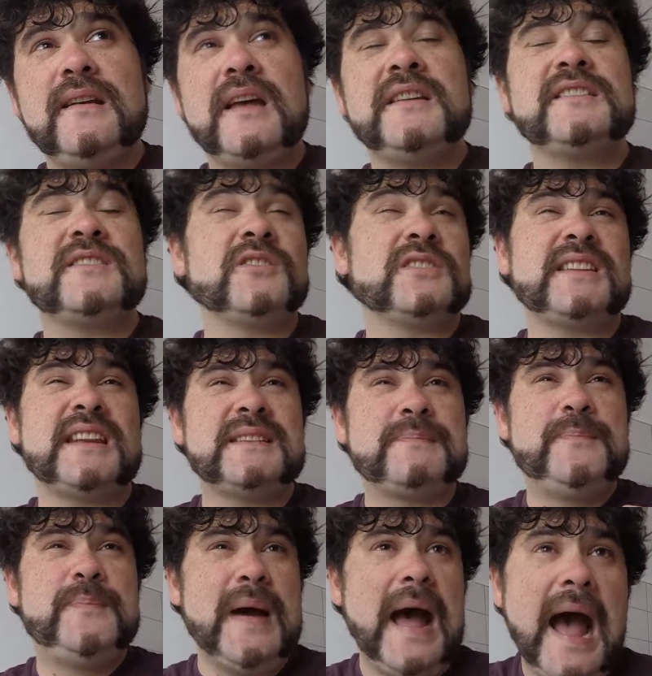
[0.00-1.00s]
And it's not to say
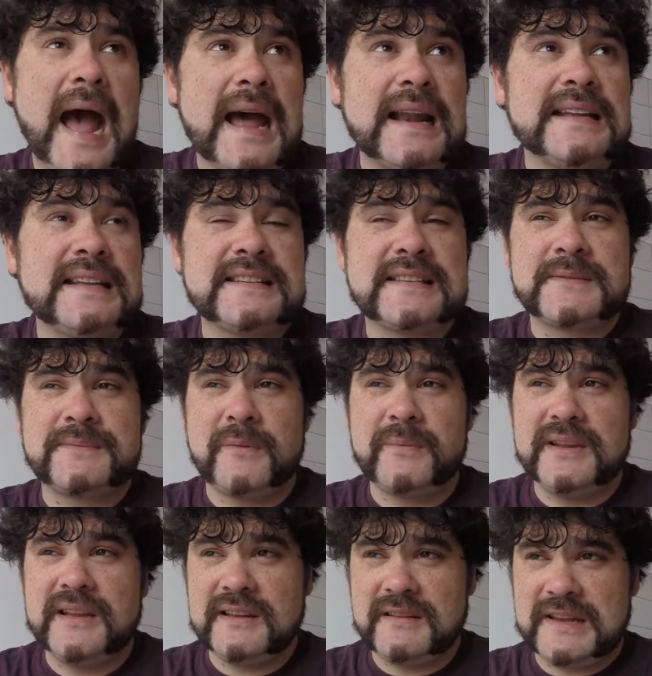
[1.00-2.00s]
it's bad, it's just
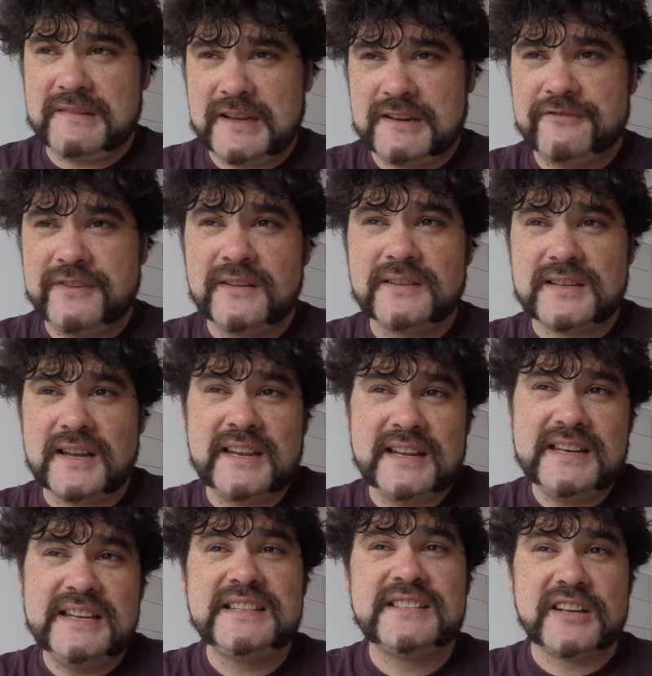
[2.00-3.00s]
probably, it feels like
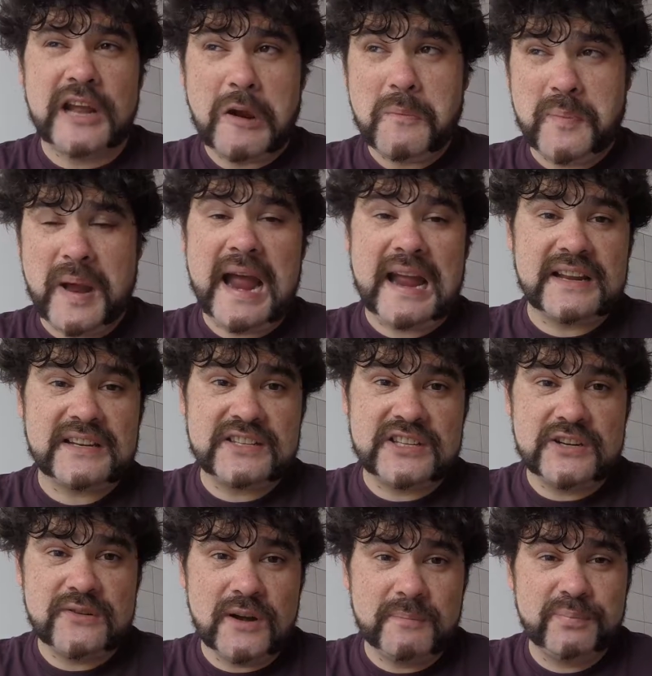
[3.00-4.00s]
it needs to go back
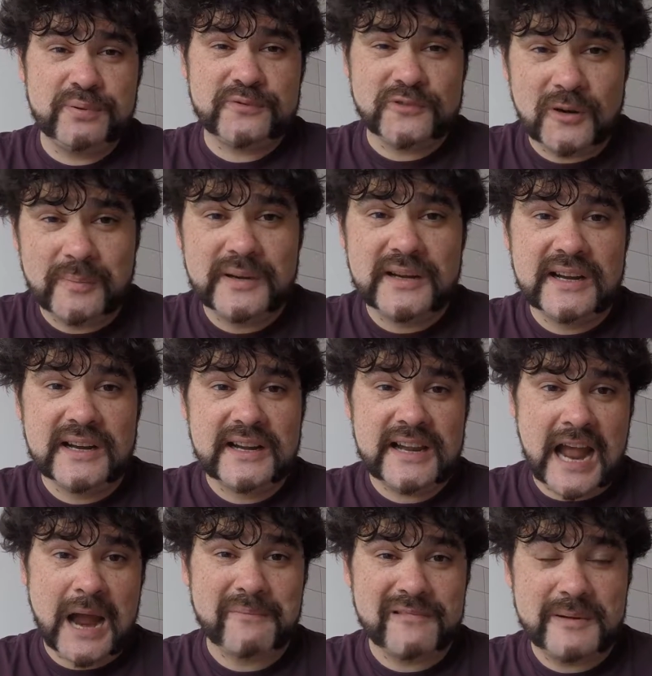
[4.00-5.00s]
to a proper
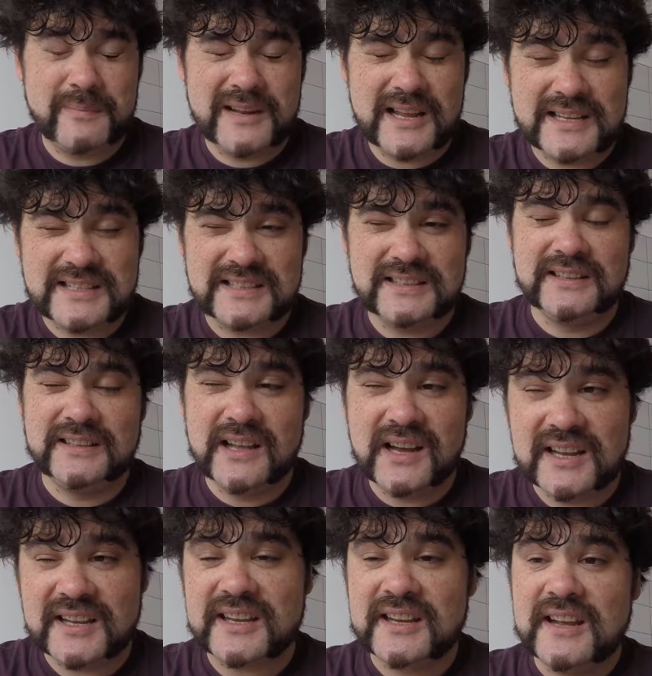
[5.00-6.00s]
cabaret place
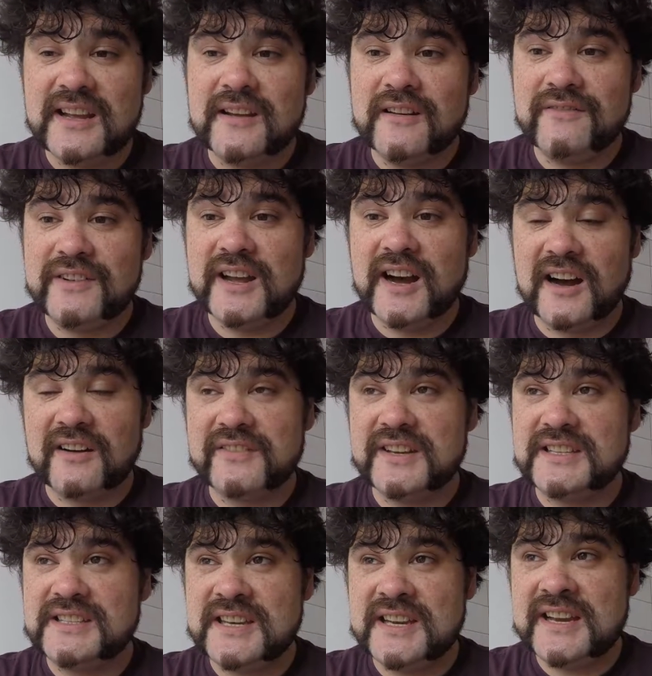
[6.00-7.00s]
like the
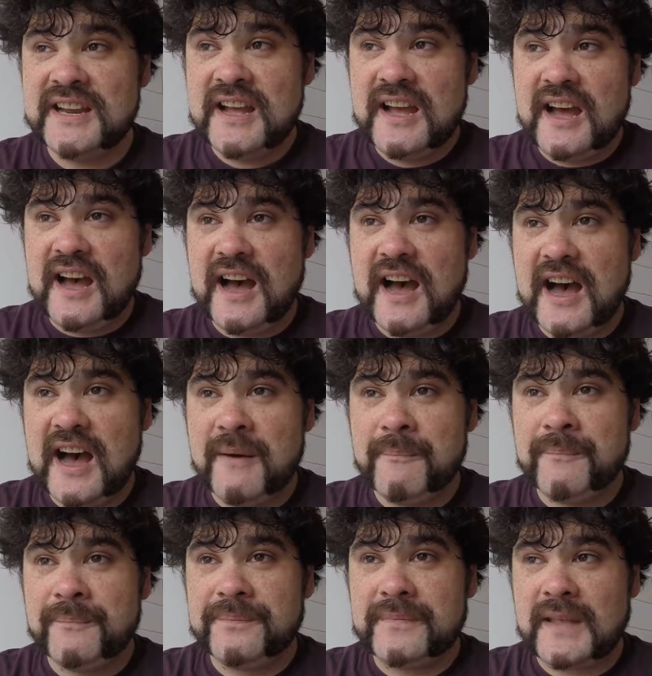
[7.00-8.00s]
RVT.
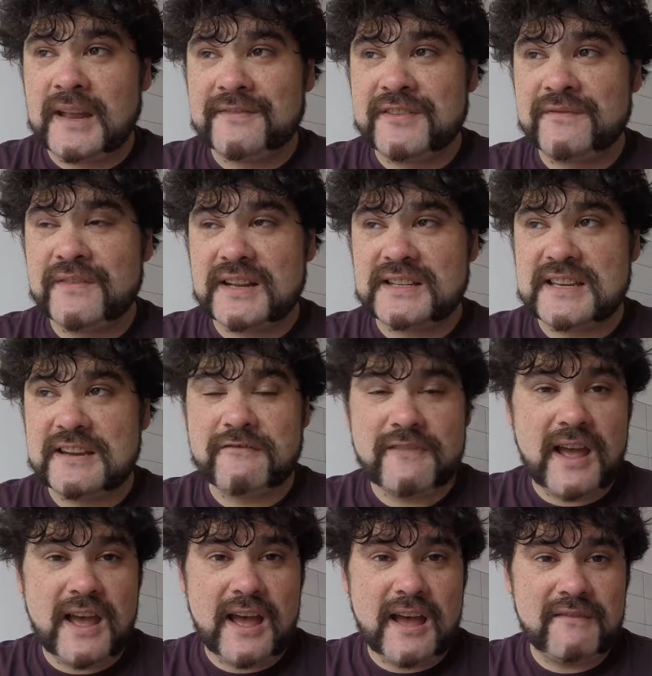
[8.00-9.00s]
I think that's it.
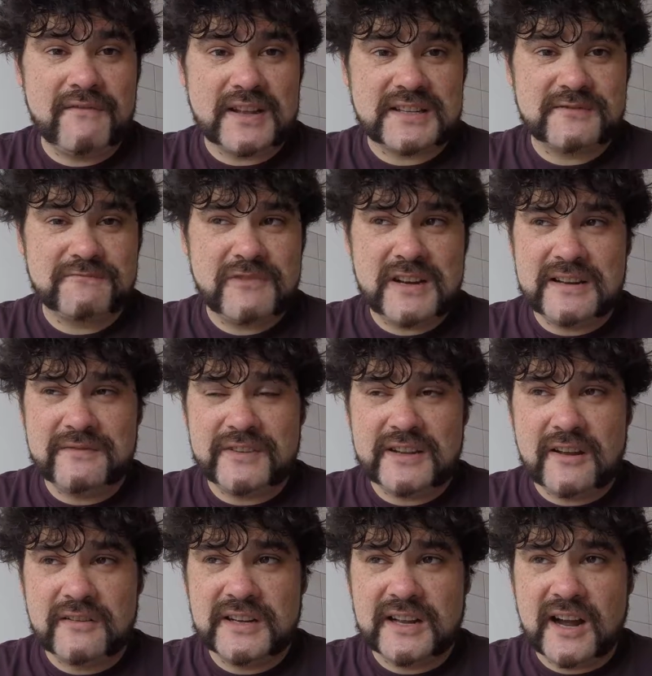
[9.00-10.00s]
That's really
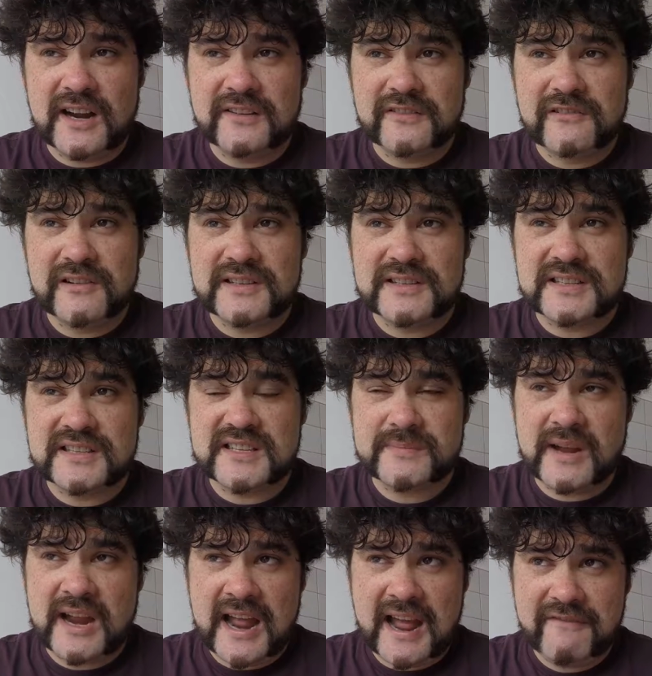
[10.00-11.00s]
the only kind of
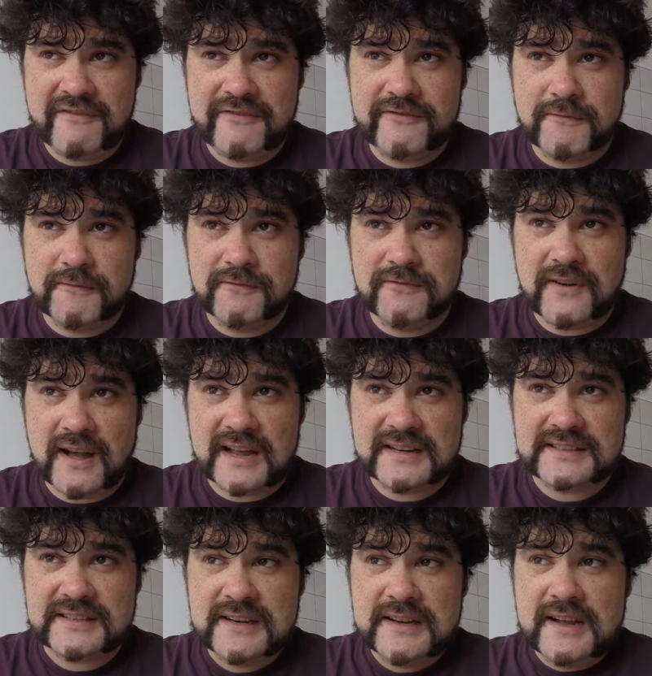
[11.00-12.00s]
criticism I have for
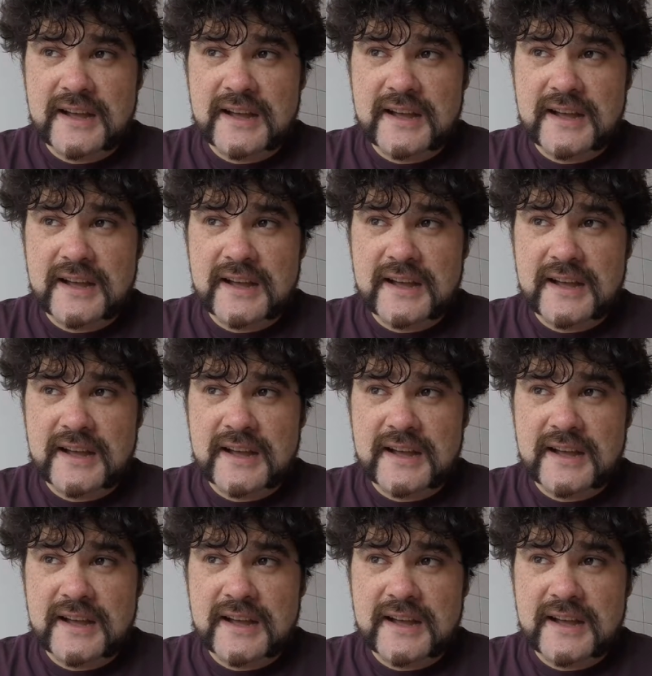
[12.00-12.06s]
that.